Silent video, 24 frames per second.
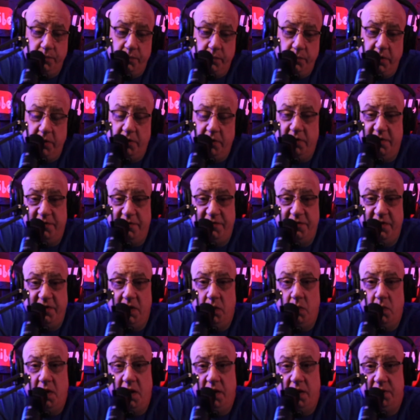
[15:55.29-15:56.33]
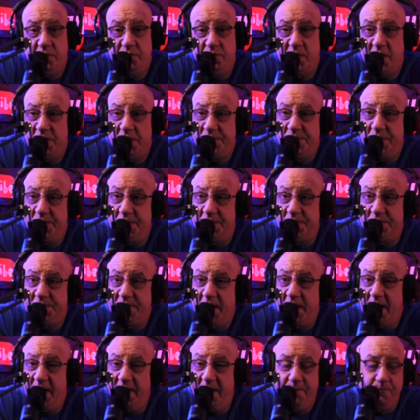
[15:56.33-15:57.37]
in her farewell address to the
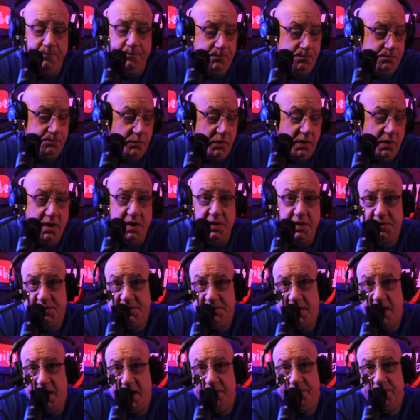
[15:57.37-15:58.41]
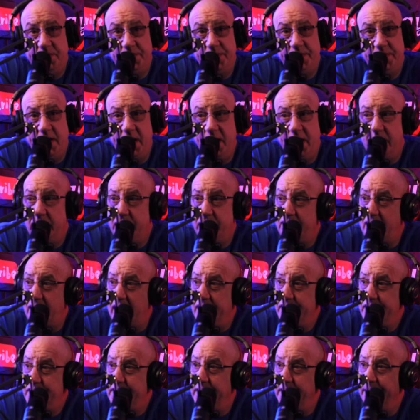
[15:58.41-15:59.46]
state, and the State of the State
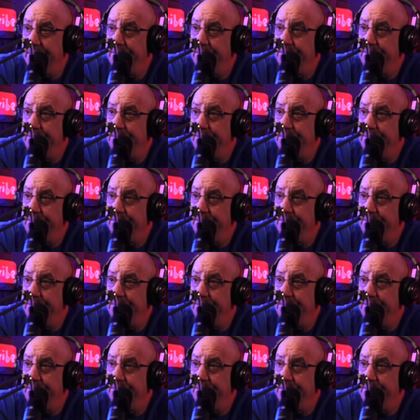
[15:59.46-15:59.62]
address,